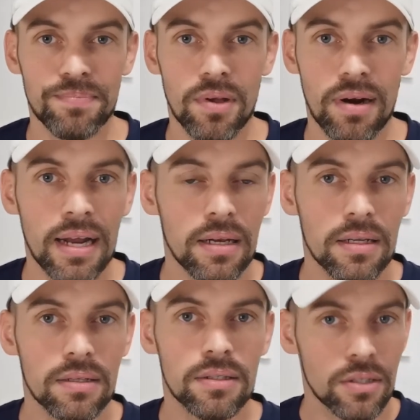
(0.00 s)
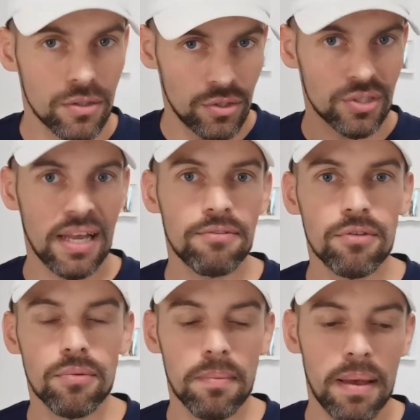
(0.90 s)
All right? So just have
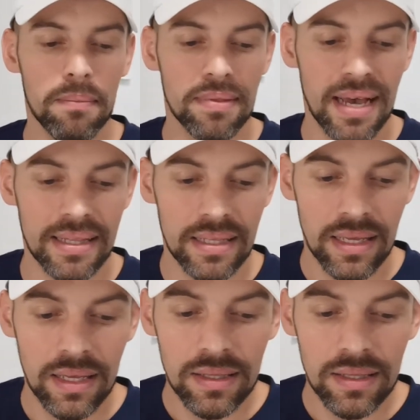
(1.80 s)
to remember that